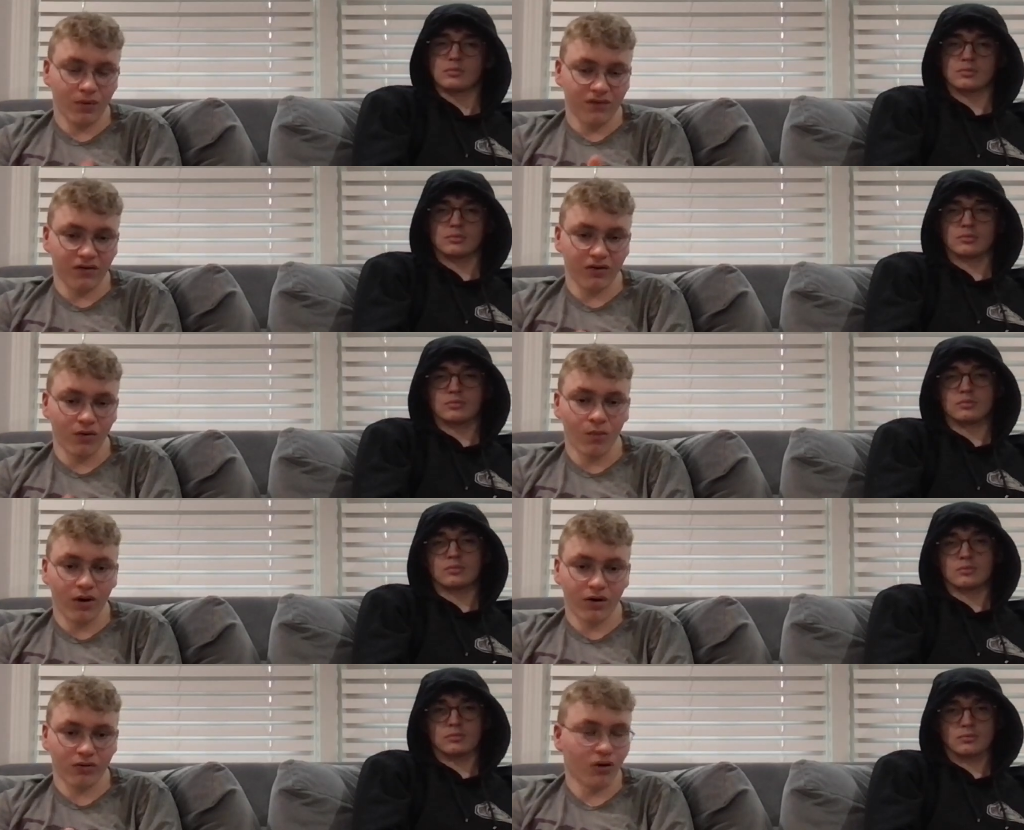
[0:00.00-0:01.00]
Speaker 1: the ones that you don't
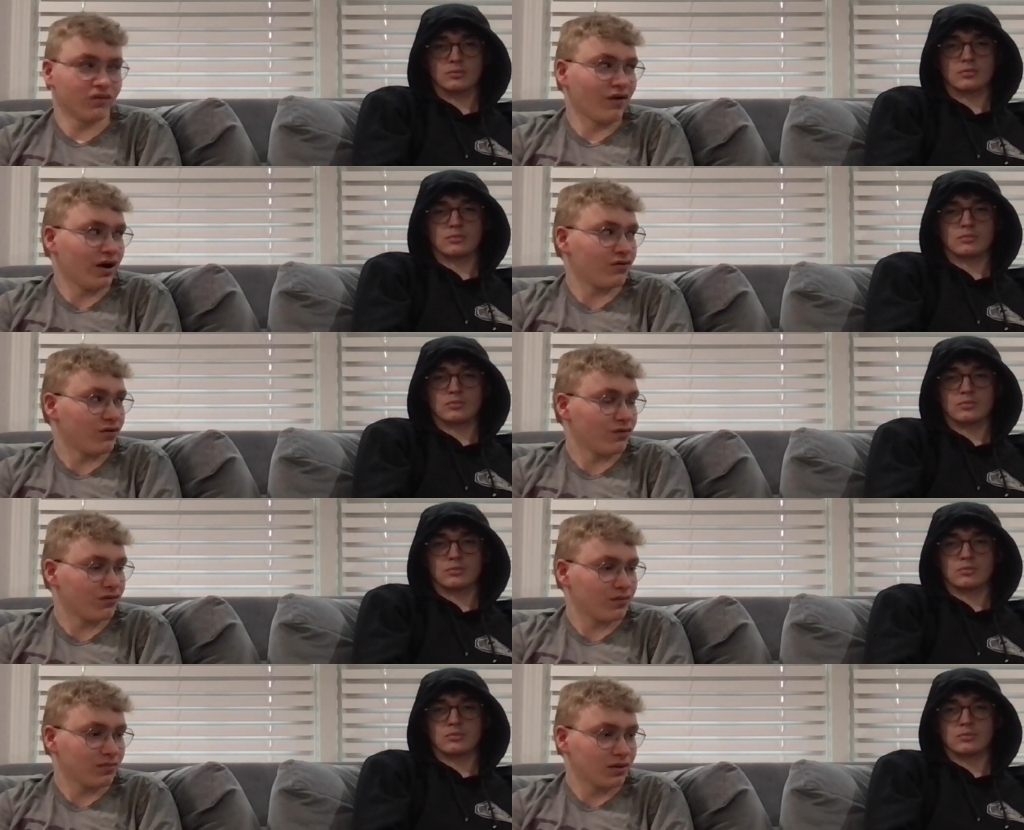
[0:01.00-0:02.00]
want are called
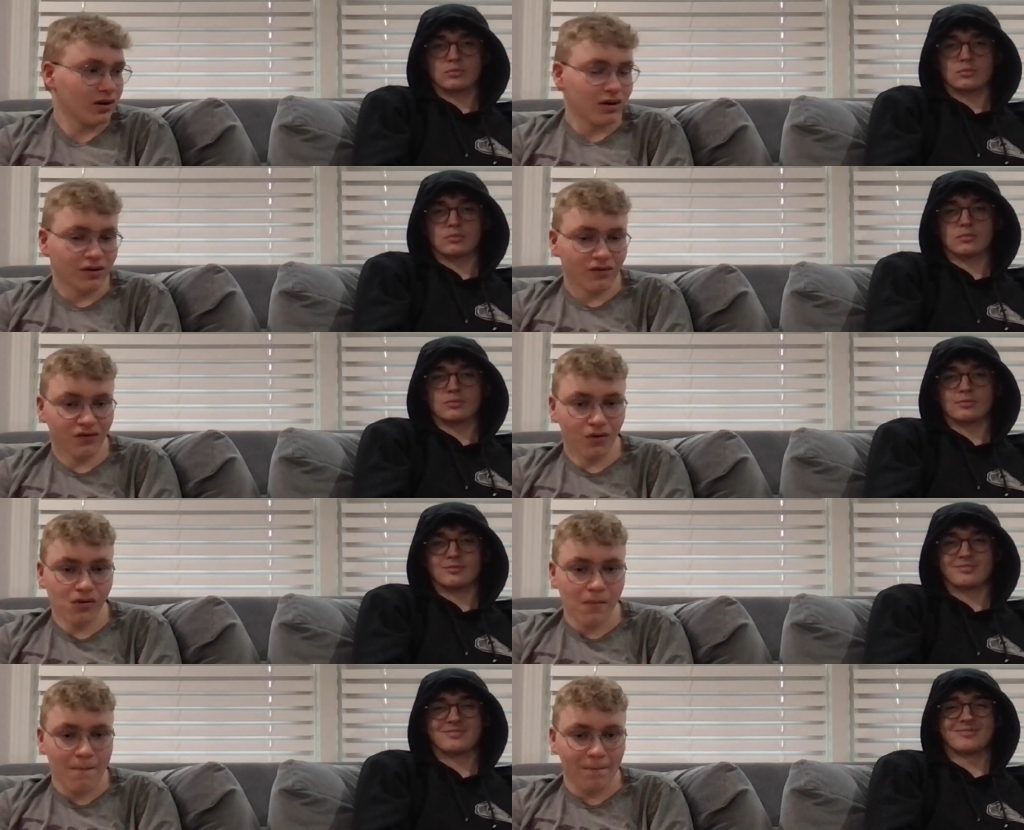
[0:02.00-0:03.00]
vices.
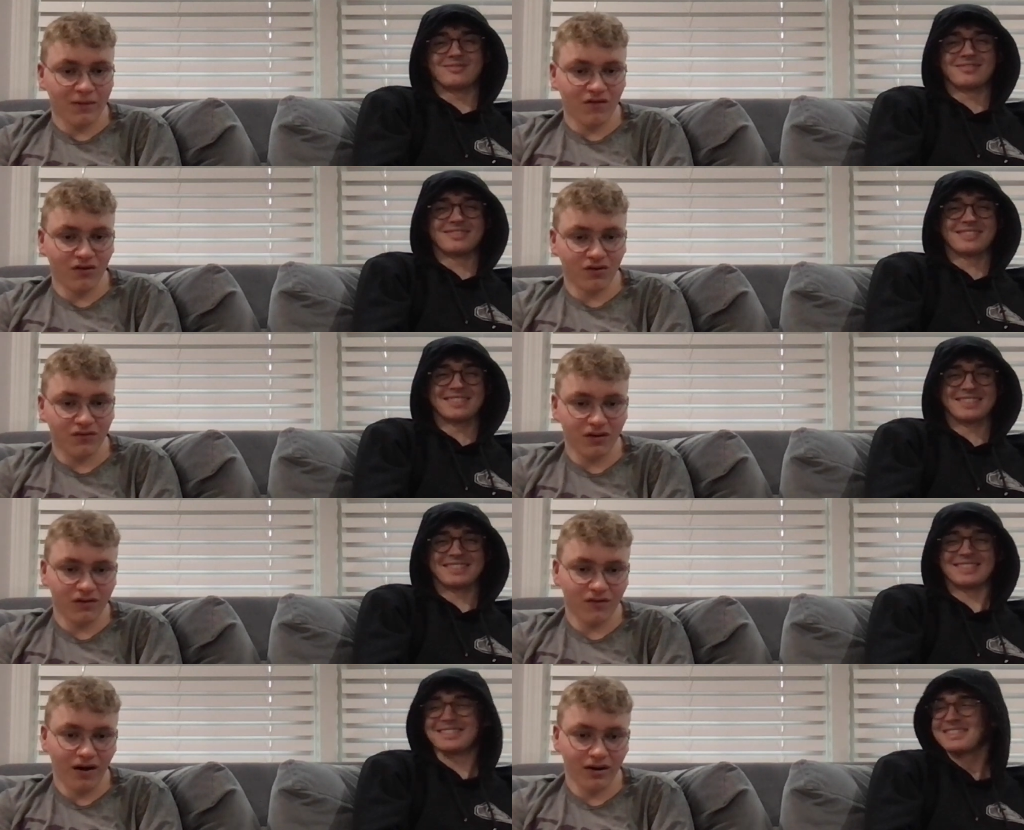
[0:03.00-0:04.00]
So deficiency is
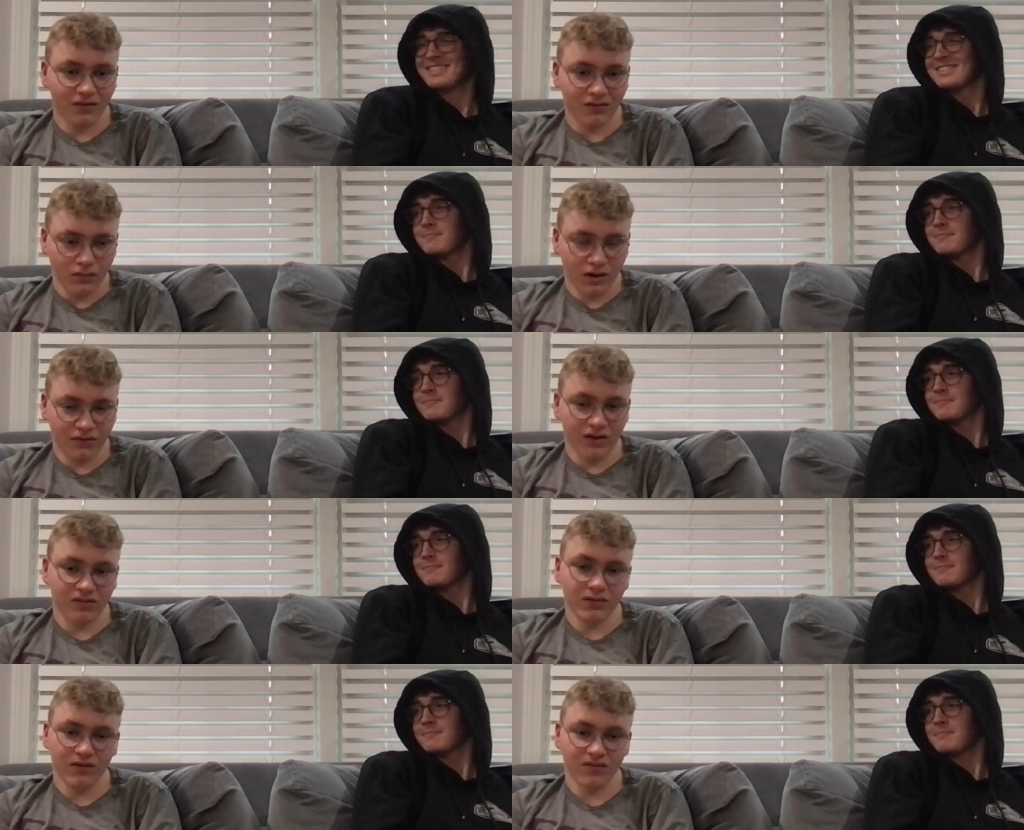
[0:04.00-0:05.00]
vice,
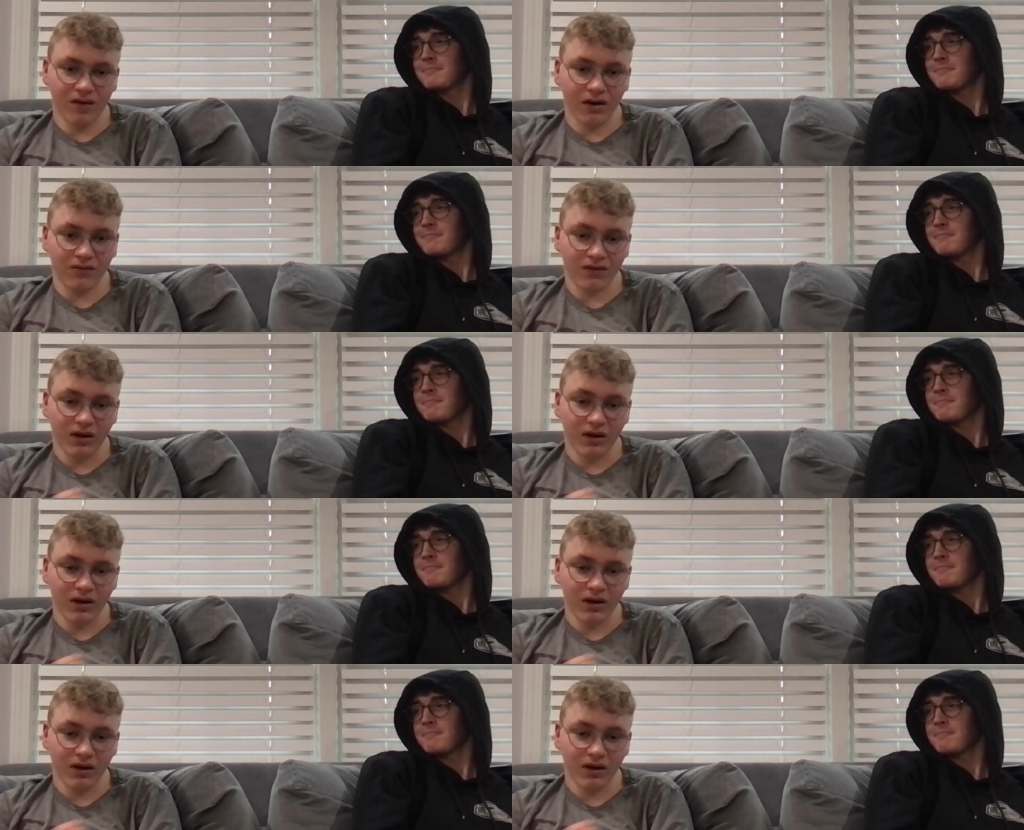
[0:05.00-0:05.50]
excessiveness is vice.